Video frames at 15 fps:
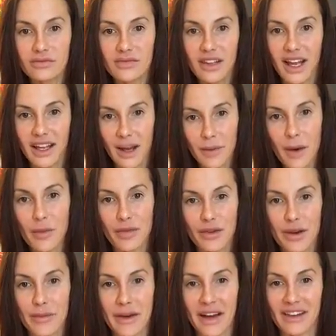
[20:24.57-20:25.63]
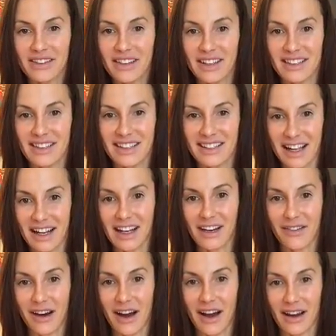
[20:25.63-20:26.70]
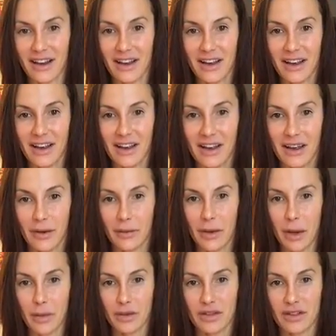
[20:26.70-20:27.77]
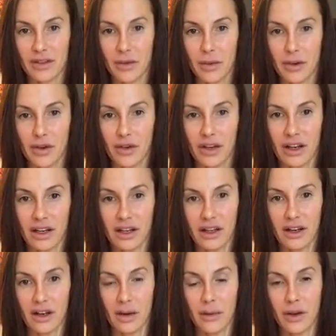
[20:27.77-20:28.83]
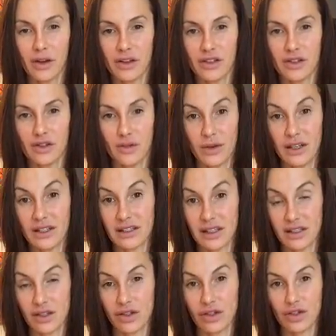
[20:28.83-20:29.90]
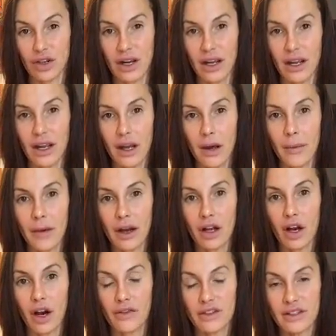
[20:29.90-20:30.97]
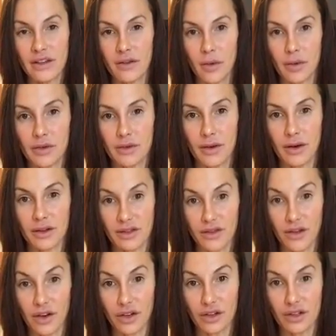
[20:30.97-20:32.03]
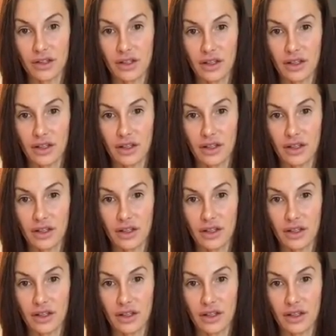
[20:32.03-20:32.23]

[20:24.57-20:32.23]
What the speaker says: I am a Brit, Mel. That's exactly right. Maple syrup and honey are my only two sweeteners. That's good. Try agave syrup as well. That's very good.